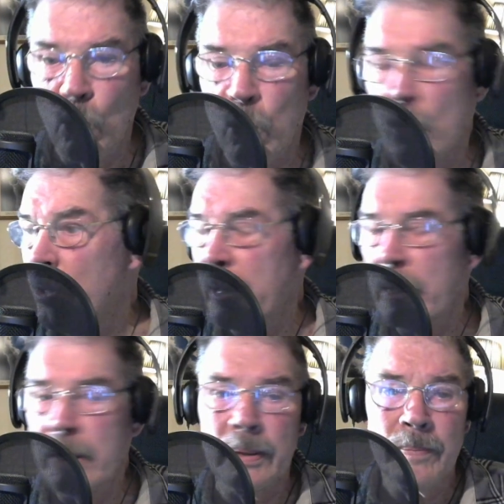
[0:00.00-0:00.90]

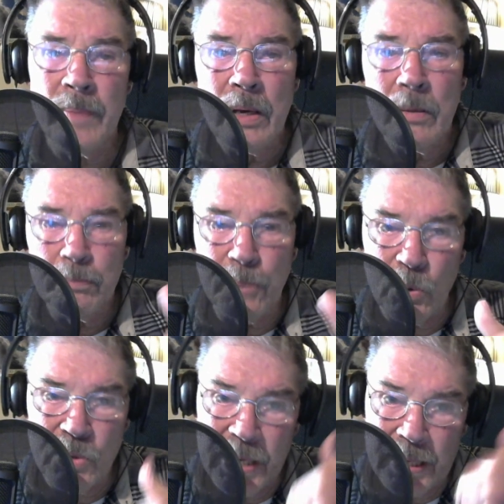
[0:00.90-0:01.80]
the
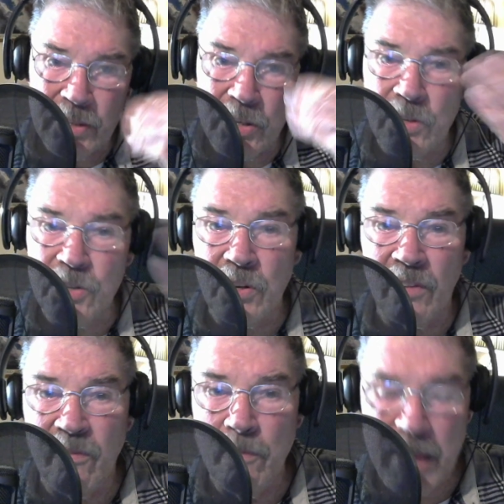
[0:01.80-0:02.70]
protectors
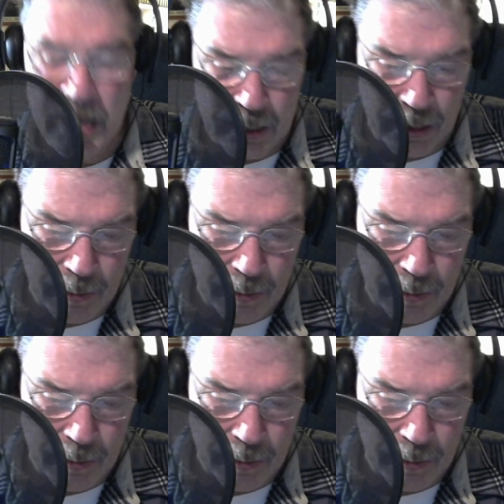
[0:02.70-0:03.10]
of Mecca,